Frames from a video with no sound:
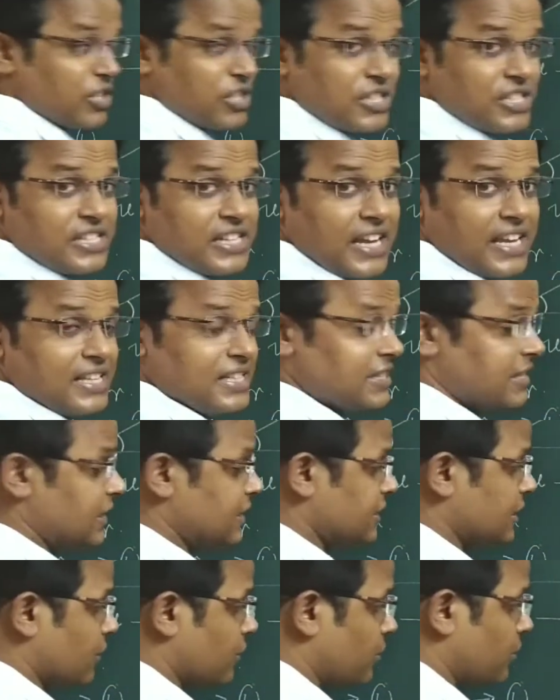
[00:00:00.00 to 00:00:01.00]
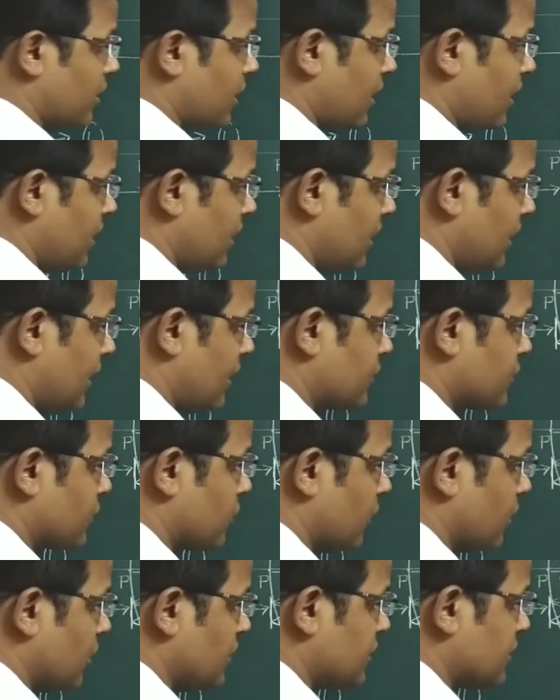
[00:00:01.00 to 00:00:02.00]
me just change this out, okay? Let
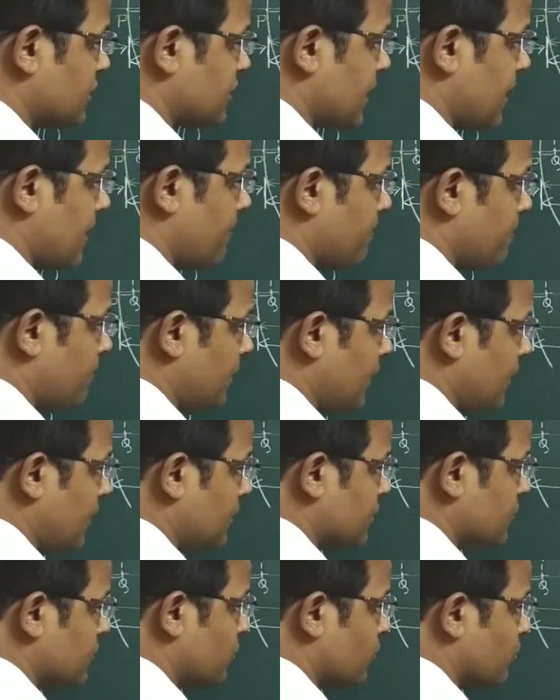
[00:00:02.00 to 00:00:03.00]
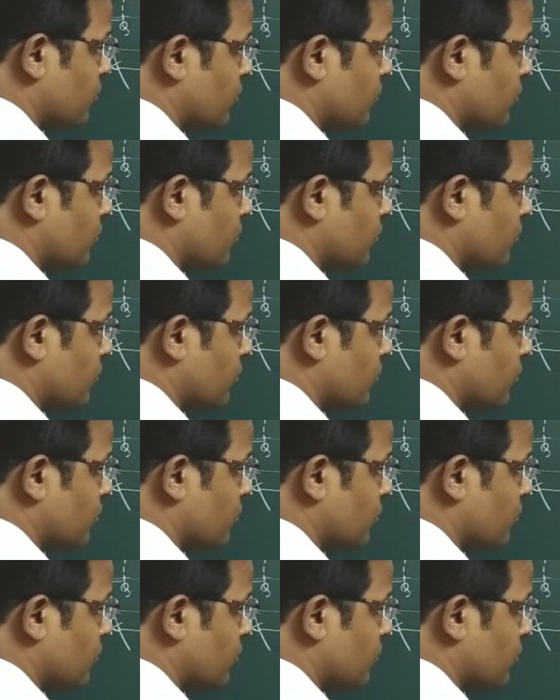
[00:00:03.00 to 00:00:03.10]
us call this as MP